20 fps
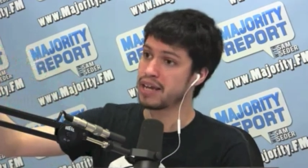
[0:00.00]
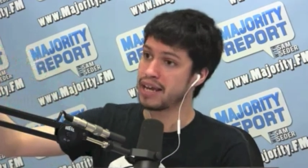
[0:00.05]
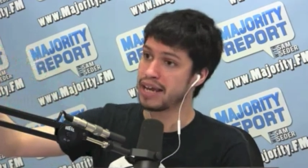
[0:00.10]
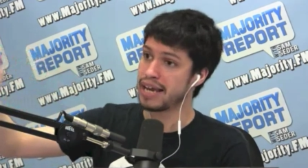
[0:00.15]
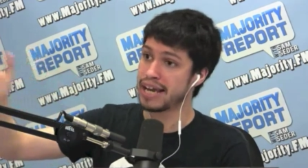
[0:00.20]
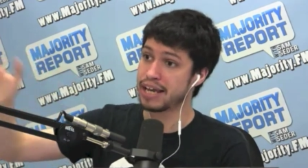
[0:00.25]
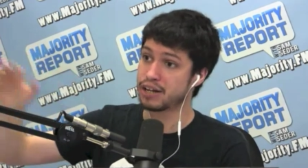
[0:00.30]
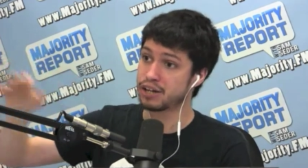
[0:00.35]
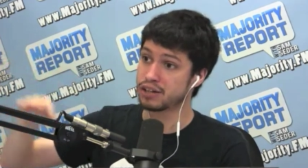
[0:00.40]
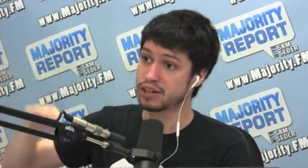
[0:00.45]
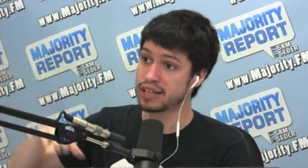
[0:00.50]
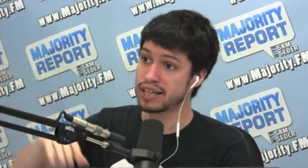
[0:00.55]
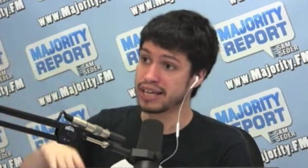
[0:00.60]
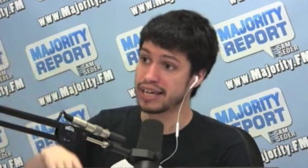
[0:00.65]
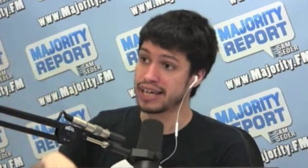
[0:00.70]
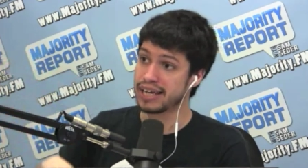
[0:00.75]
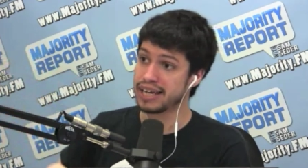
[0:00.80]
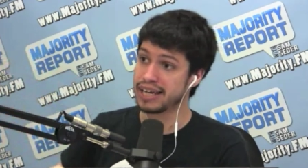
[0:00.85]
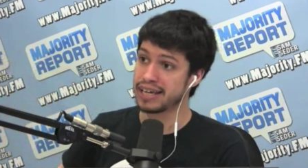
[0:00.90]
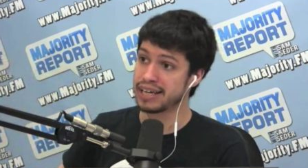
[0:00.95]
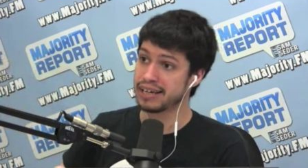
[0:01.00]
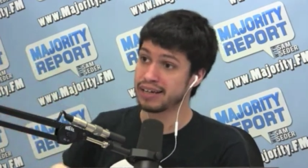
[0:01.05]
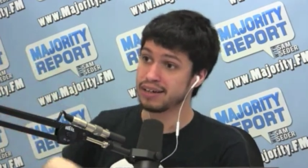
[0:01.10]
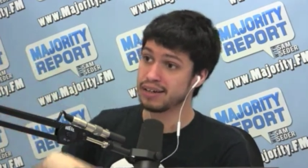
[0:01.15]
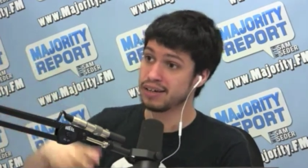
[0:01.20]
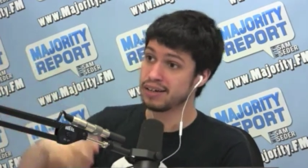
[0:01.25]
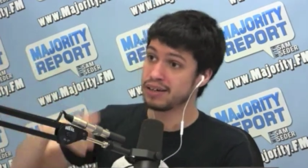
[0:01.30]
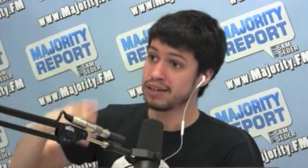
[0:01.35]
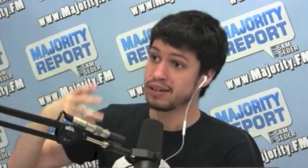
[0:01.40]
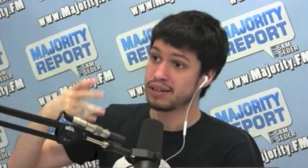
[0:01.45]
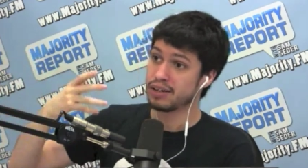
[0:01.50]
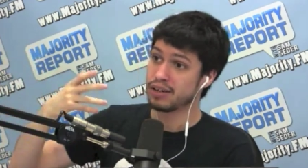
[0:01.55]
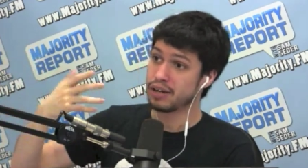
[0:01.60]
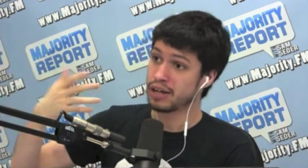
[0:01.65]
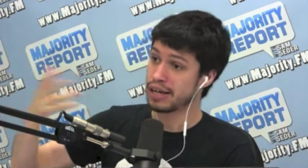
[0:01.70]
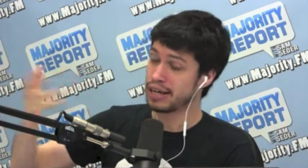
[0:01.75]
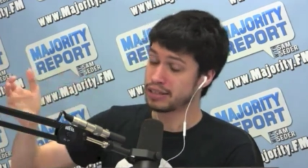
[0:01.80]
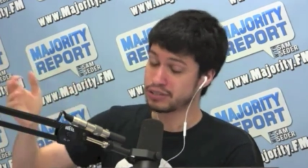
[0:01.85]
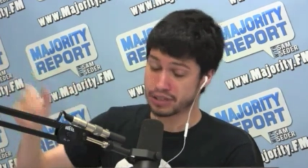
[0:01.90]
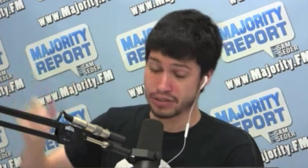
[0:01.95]
their Italy, airspace, to be
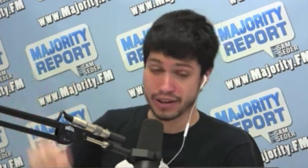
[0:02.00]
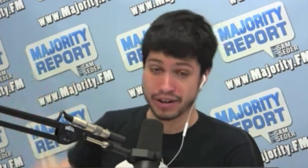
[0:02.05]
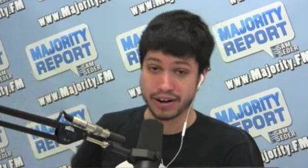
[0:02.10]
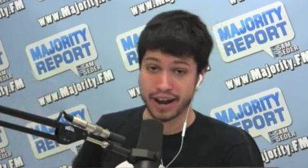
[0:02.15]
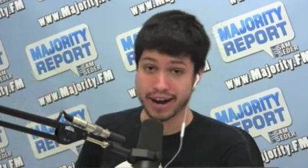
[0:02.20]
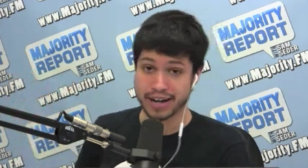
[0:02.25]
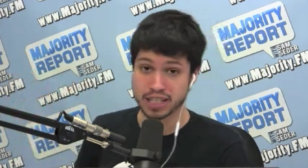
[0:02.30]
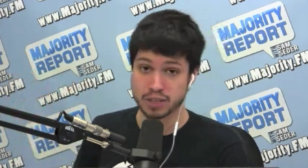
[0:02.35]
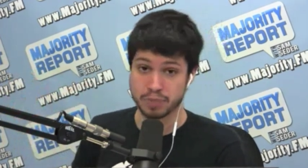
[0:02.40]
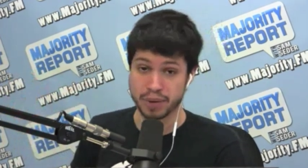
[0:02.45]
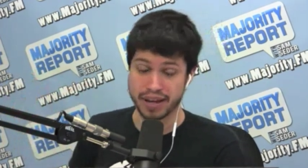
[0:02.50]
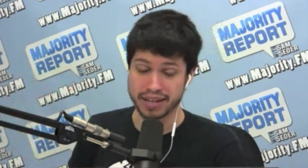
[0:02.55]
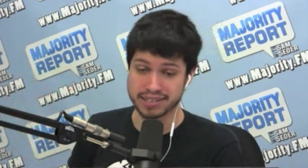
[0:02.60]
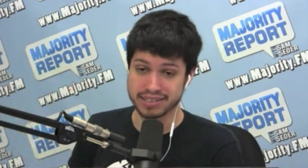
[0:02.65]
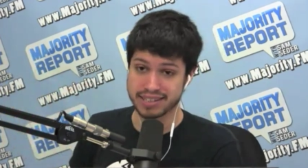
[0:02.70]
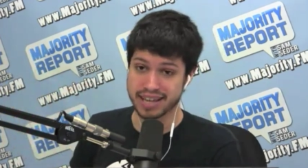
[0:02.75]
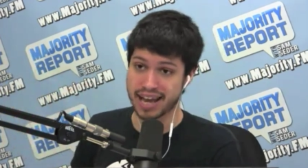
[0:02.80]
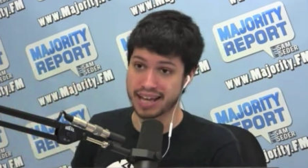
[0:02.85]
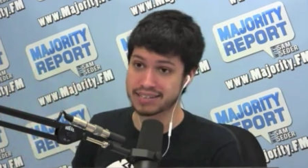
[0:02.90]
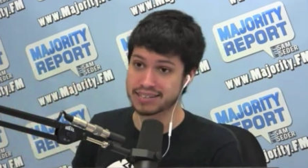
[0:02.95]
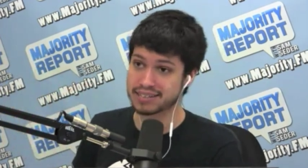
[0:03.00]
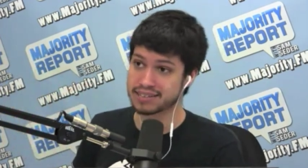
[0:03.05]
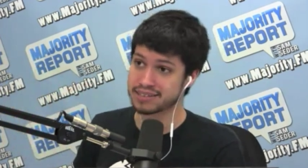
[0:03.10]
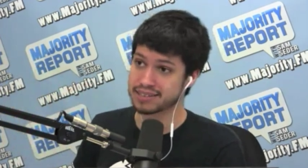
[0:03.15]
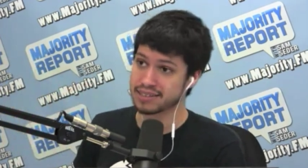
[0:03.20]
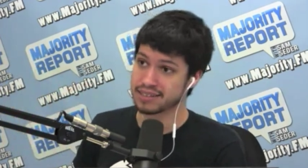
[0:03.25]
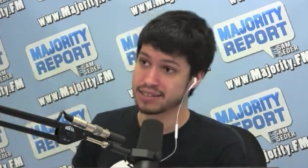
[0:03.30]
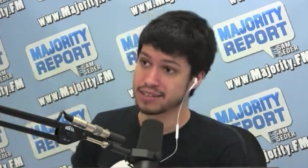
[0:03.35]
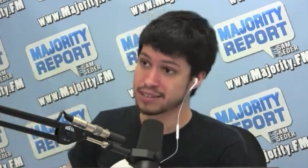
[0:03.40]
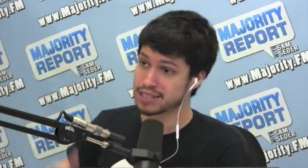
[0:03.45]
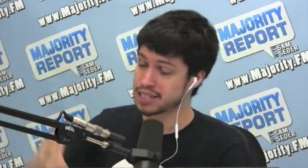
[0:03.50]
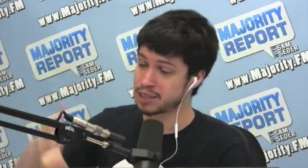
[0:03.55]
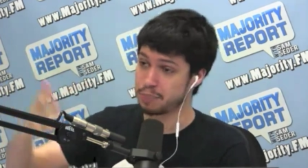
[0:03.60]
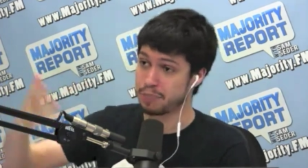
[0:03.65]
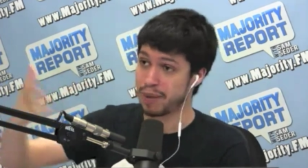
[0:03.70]
clear. Into their airspace, refused entry to French,